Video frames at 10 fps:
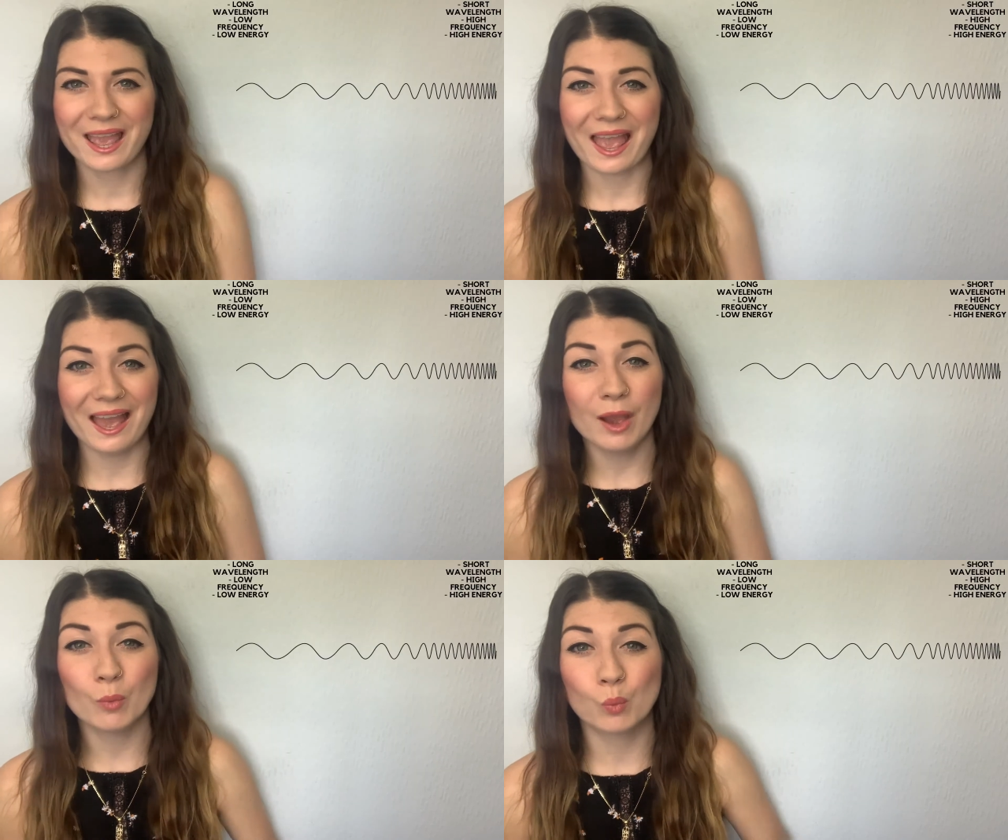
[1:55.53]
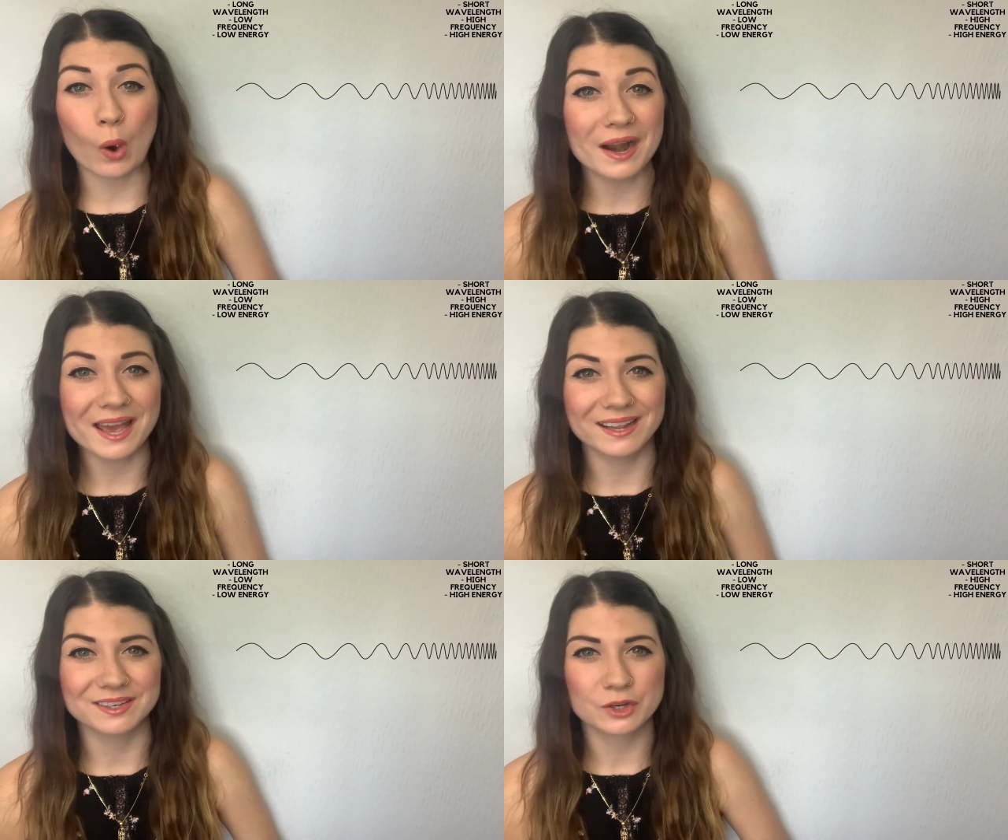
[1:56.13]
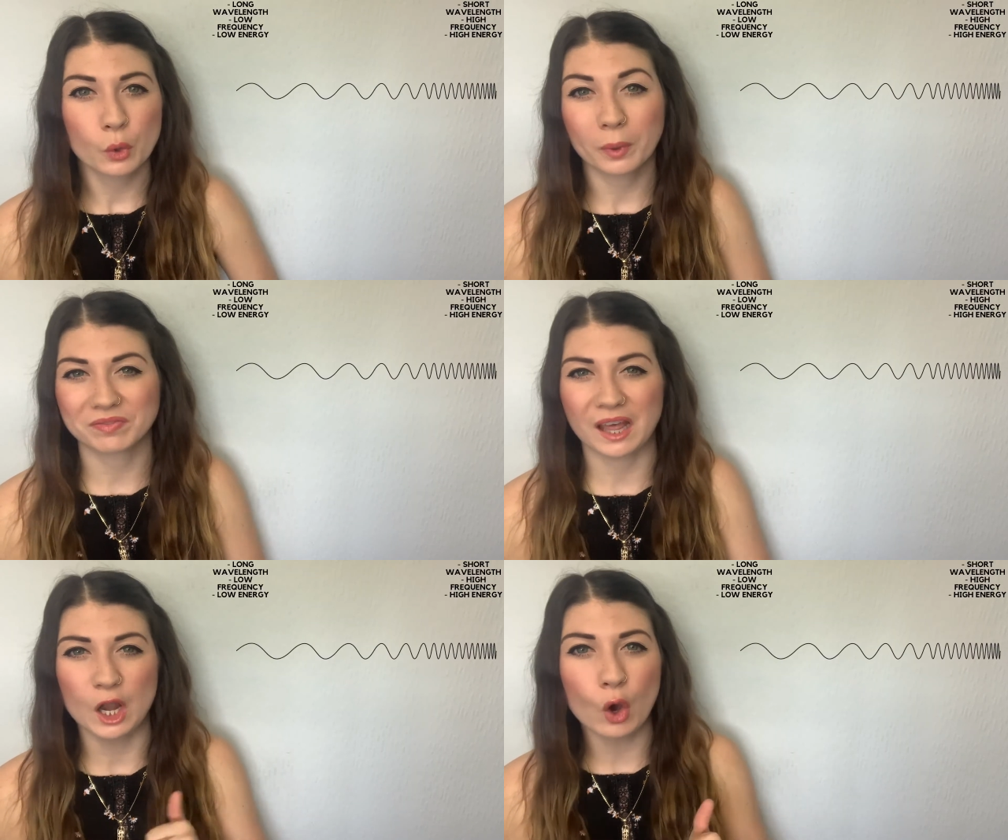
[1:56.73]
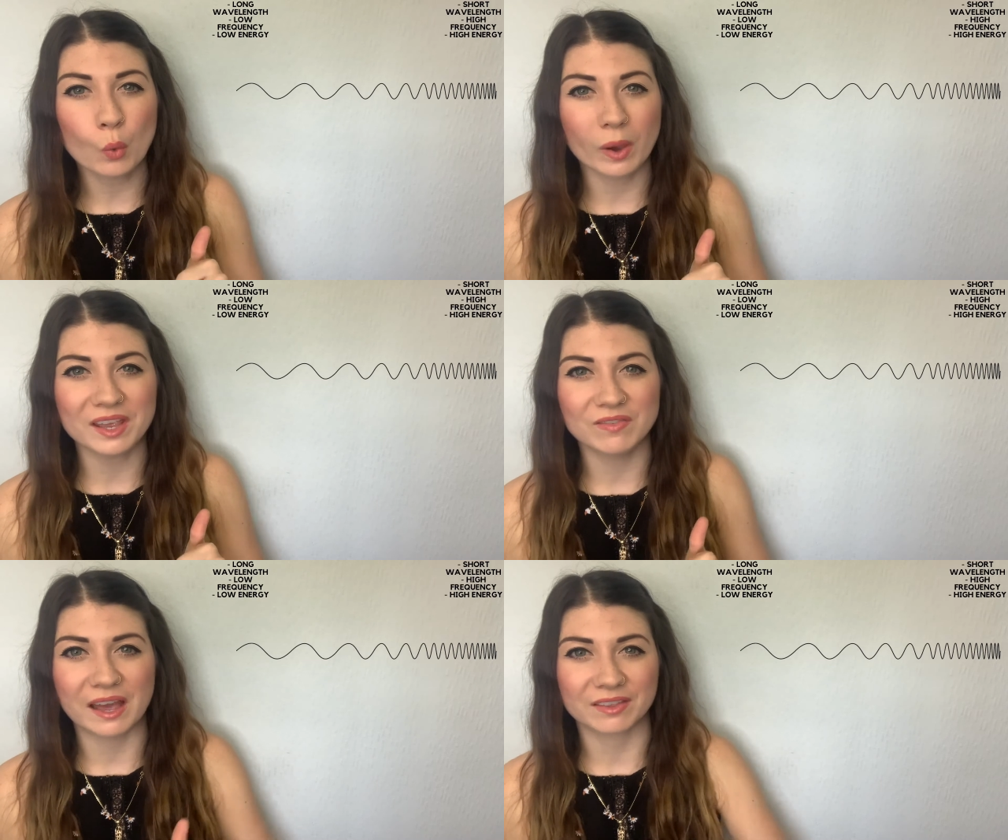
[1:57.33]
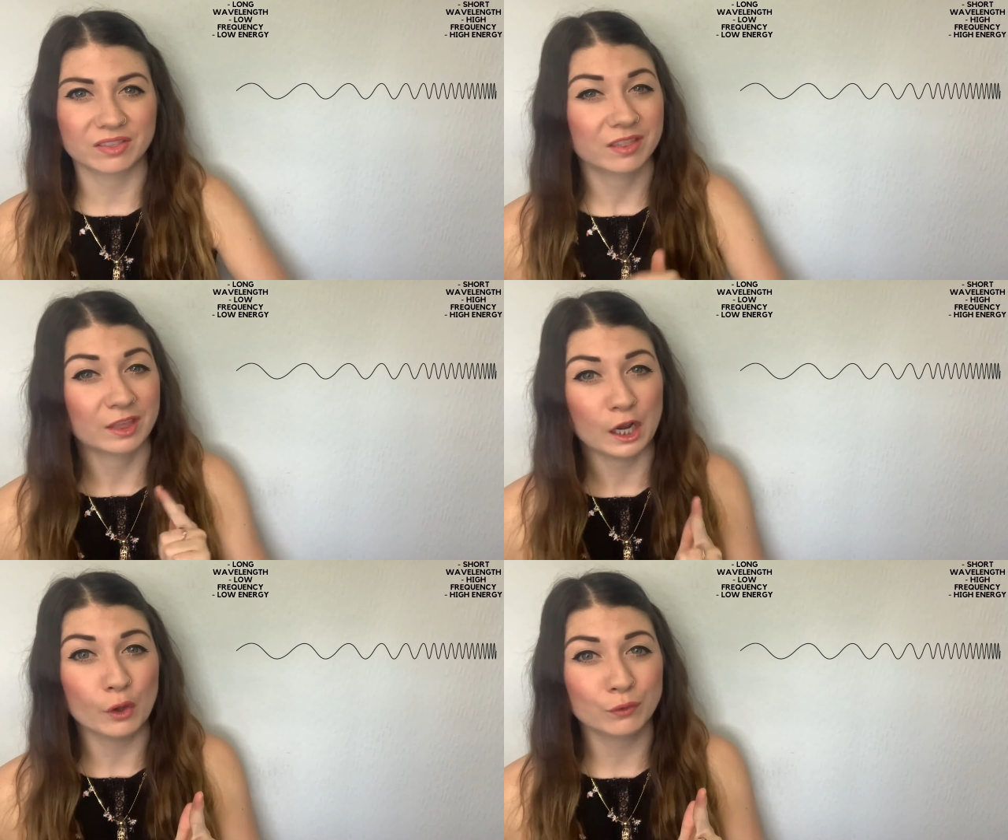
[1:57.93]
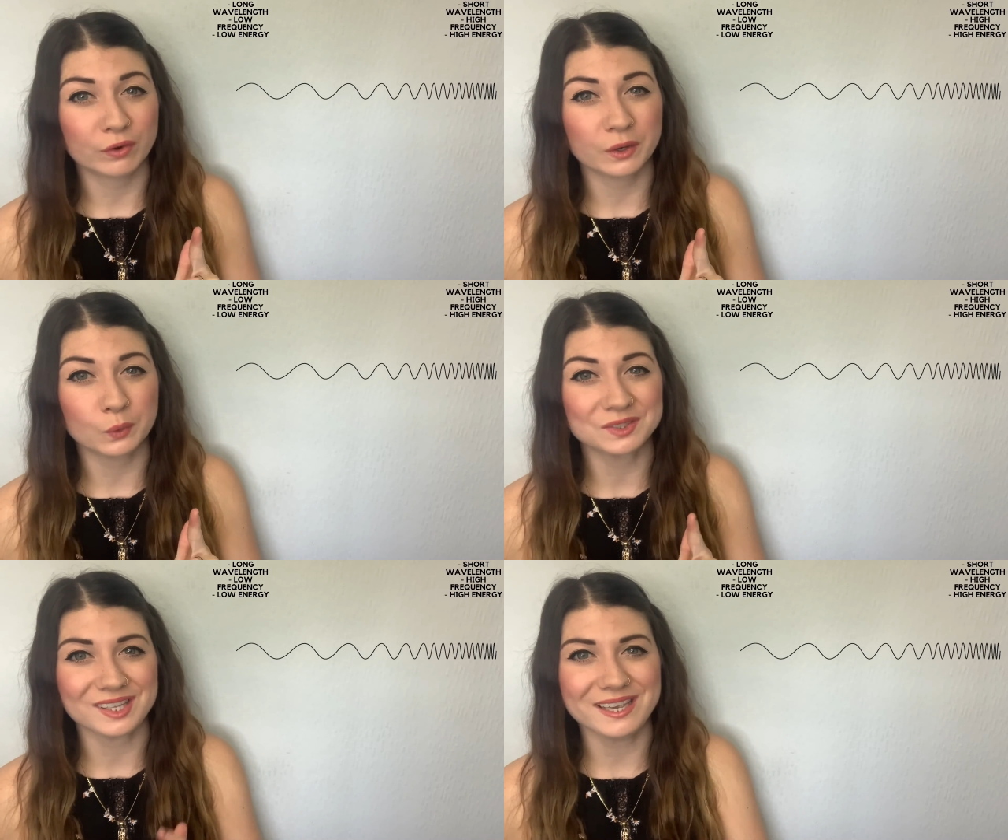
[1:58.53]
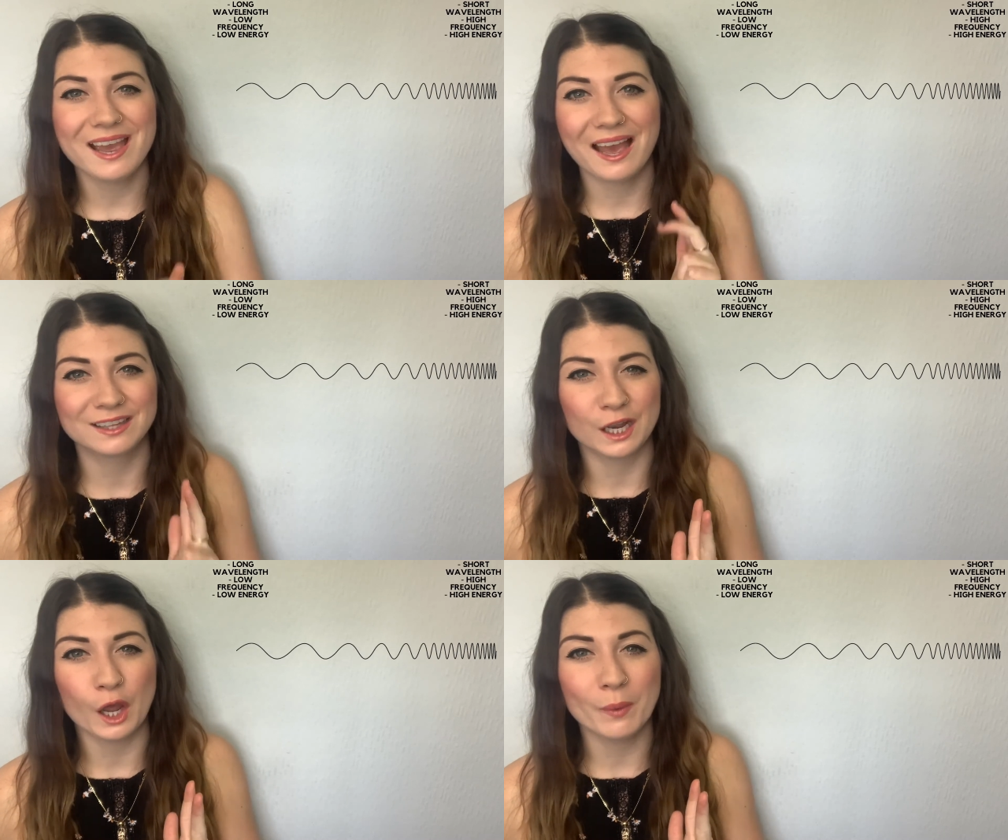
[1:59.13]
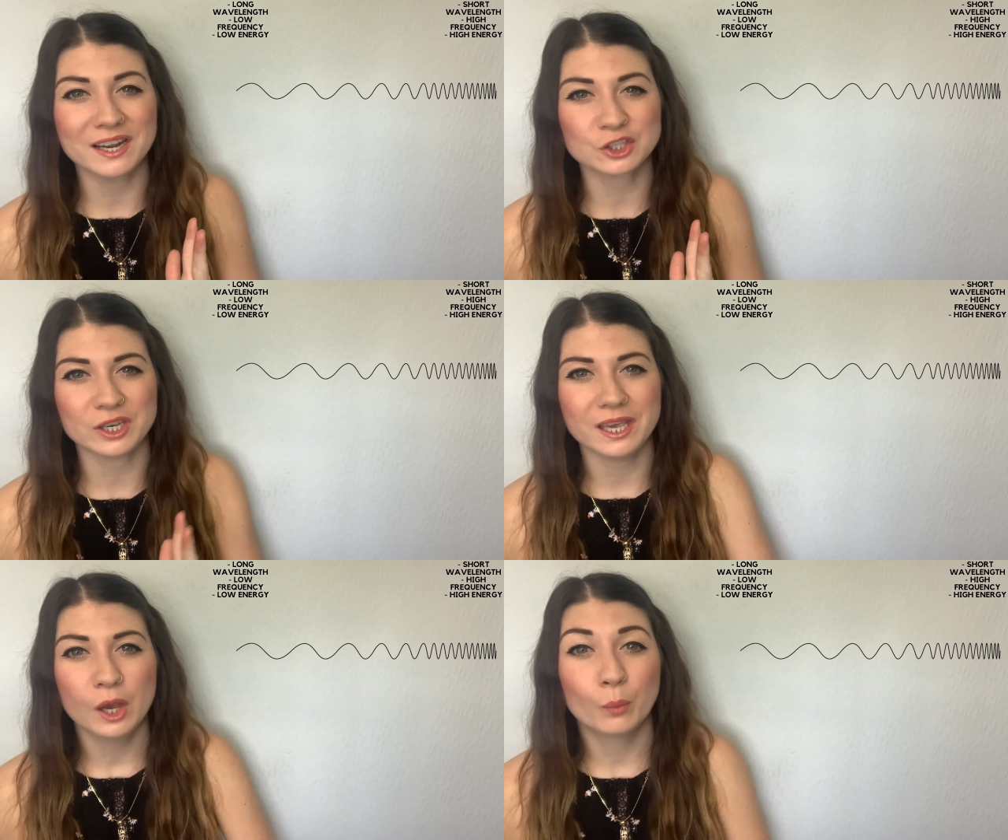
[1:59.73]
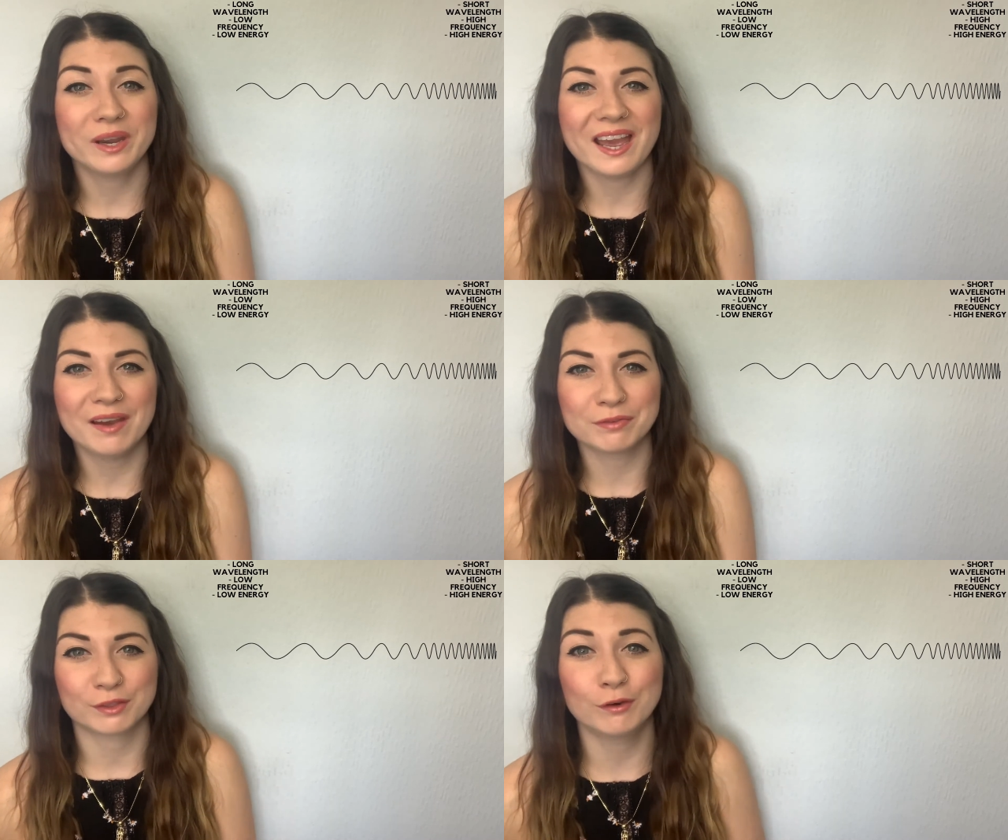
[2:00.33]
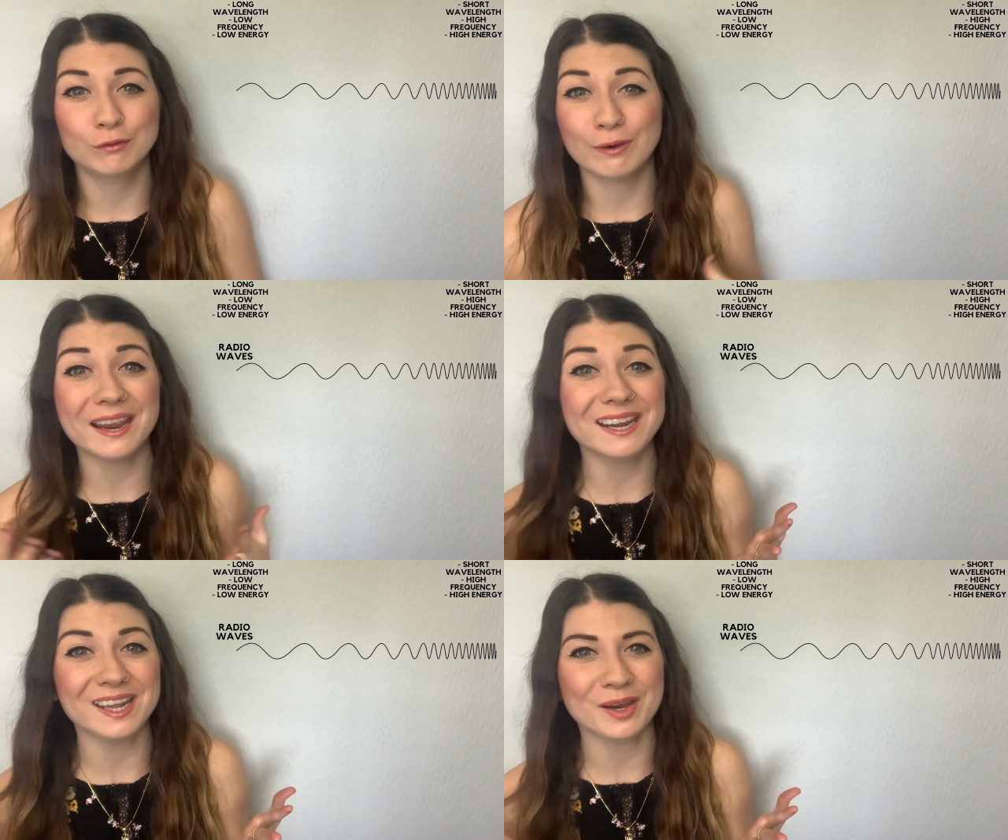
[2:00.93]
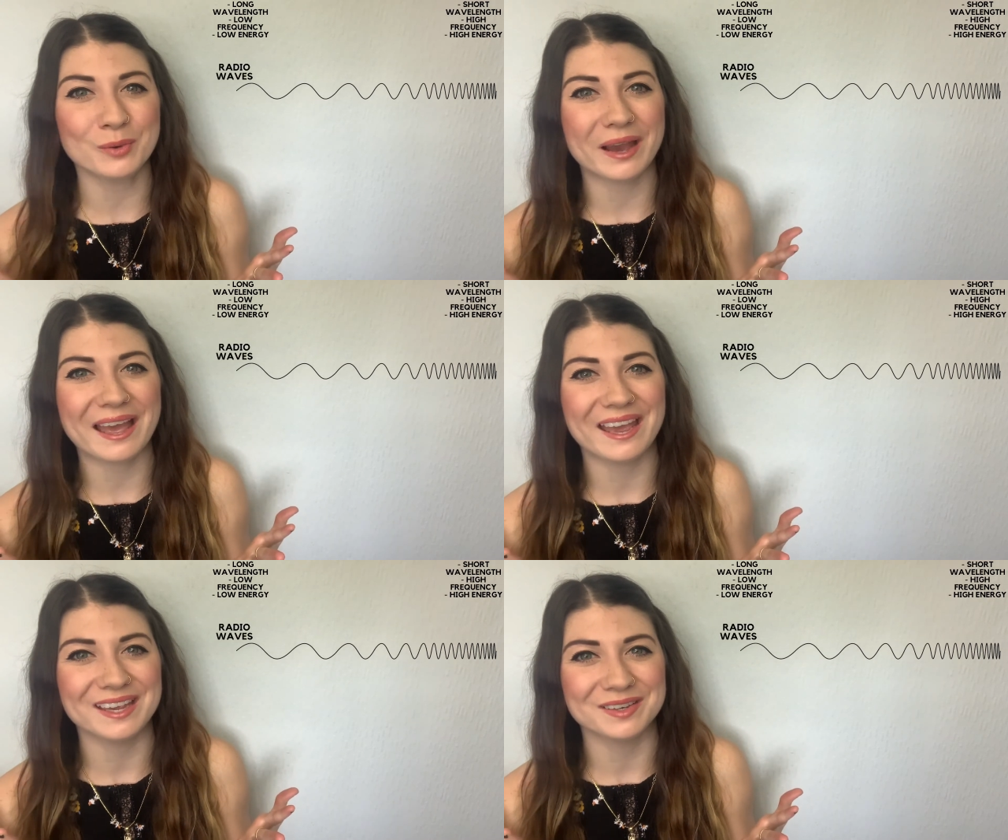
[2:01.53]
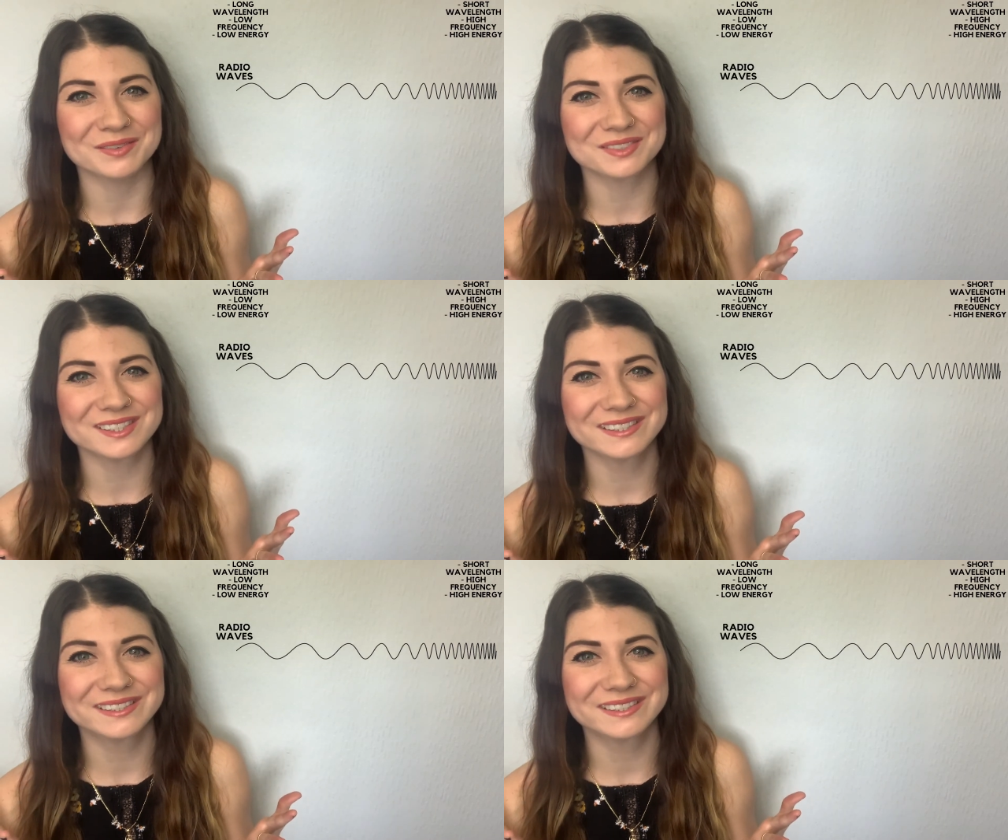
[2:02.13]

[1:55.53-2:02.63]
At one end, with the long wavelength, the low frequency, and the low energy, we have the radio waves.